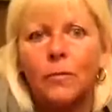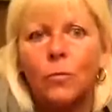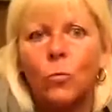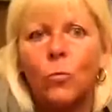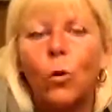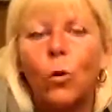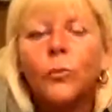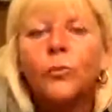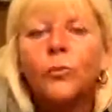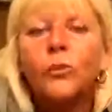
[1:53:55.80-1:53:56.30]

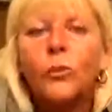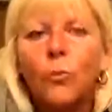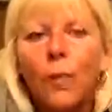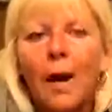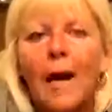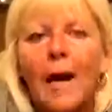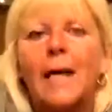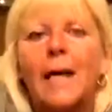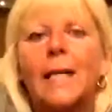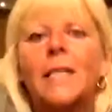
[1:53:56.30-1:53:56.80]
want to
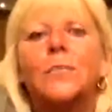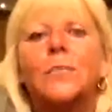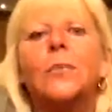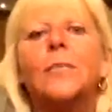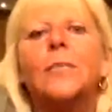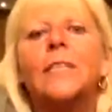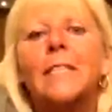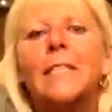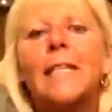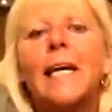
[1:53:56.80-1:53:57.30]
act,
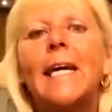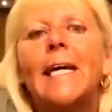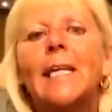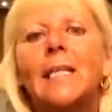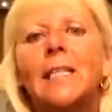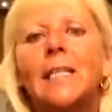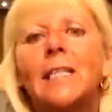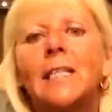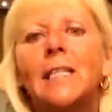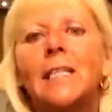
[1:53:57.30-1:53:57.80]
but they
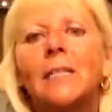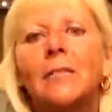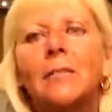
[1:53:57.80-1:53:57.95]
daren't